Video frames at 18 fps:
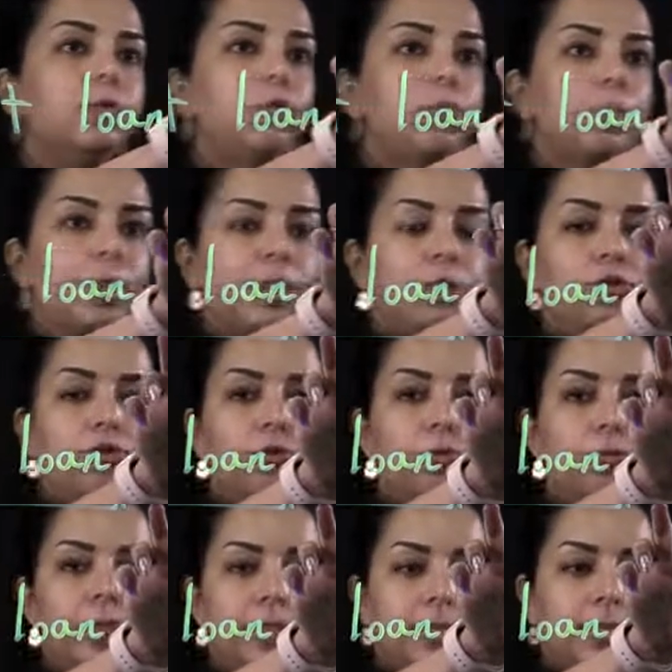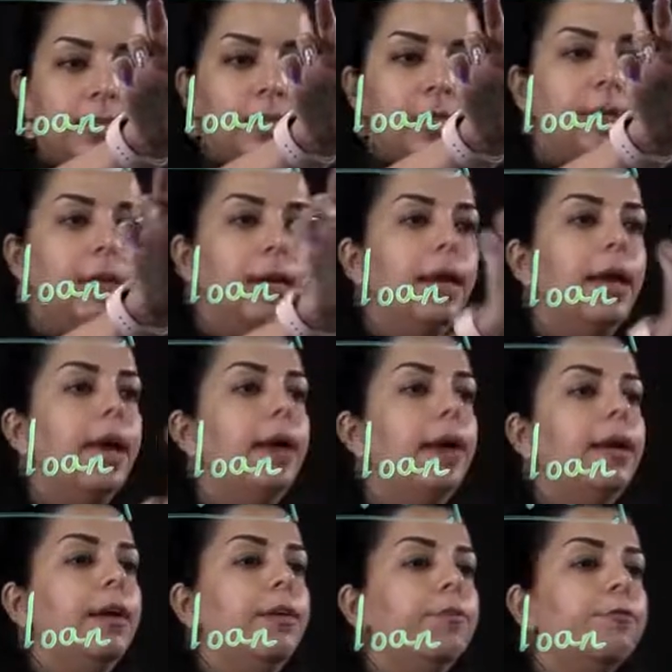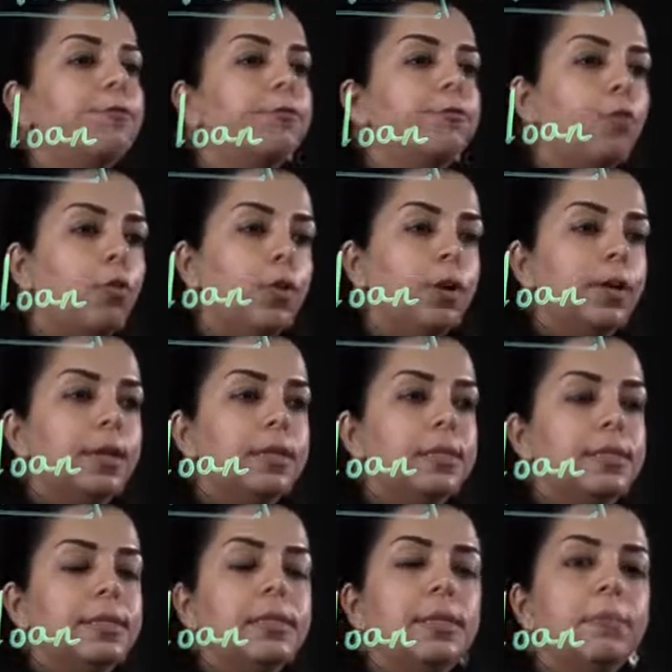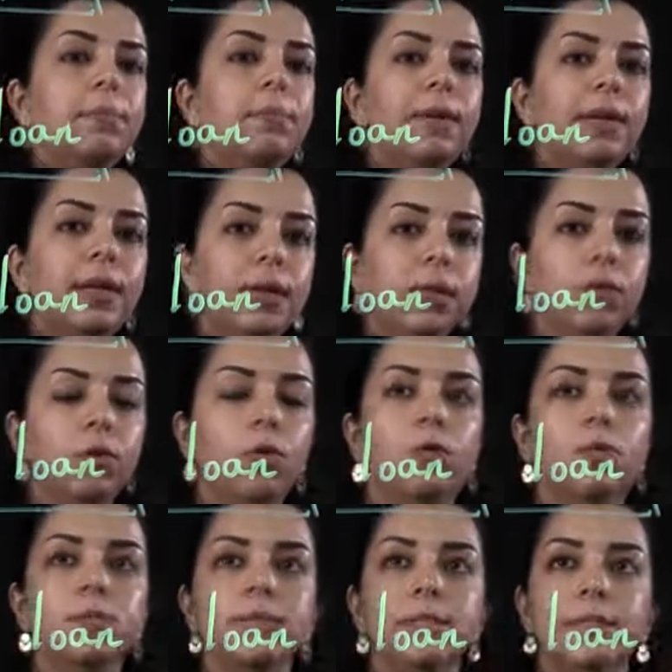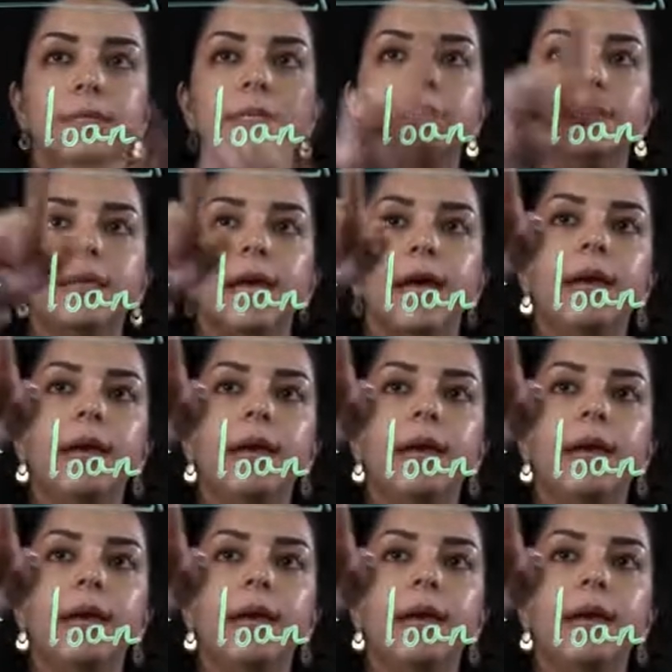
to maturity for the simple loans is